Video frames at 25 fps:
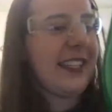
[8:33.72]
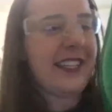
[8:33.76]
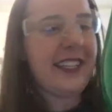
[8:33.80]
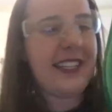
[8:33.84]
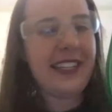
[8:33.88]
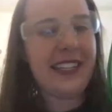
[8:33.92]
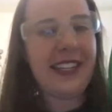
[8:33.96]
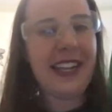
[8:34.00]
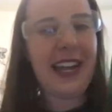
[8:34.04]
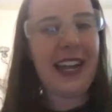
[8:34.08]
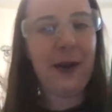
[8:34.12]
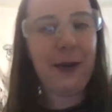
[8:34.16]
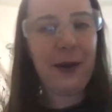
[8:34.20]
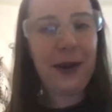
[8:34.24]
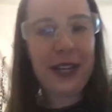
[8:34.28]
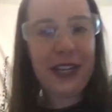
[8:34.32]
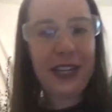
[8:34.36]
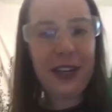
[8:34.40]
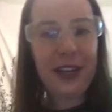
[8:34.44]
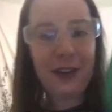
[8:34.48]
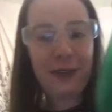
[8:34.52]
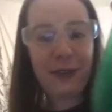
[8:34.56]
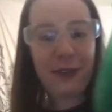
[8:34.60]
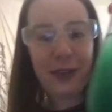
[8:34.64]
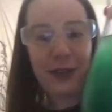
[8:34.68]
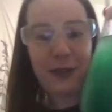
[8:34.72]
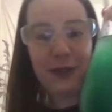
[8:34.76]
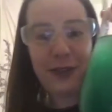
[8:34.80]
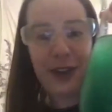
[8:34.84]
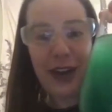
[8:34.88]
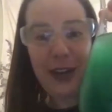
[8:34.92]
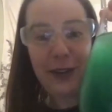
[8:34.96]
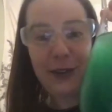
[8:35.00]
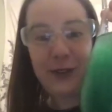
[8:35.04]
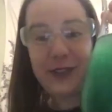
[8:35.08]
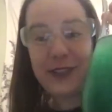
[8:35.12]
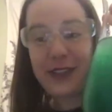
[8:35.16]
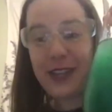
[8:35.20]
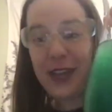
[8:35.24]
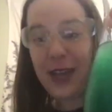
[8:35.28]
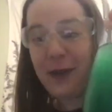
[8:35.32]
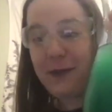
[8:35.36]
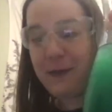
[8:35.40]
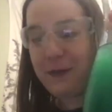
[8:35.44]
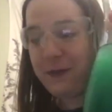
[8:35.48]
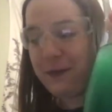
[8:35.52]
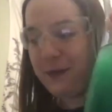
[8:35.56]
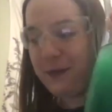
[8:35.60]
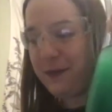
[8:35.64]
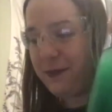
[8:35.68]
now we're here for the final step.
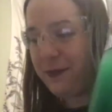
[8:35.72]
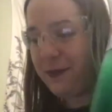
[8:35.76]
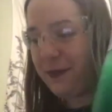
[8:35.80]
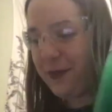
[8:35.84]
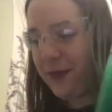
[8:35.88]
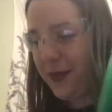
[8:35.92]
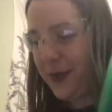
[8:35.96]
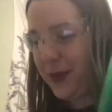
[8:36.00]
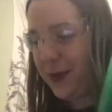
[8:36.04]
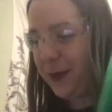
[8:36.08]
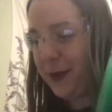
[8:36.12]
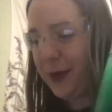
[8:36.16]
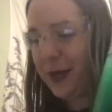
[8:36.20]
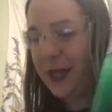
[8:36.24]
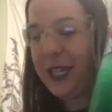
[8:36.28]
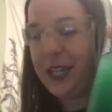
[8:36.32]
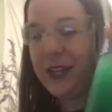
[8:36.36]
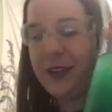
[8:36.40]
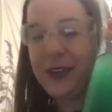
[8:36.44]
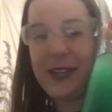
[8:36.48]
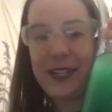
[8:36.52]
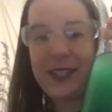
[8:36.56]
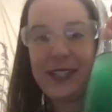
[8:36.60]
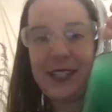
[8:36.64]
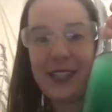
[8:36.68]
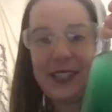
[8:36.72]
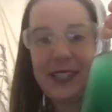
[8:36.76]
We're curious to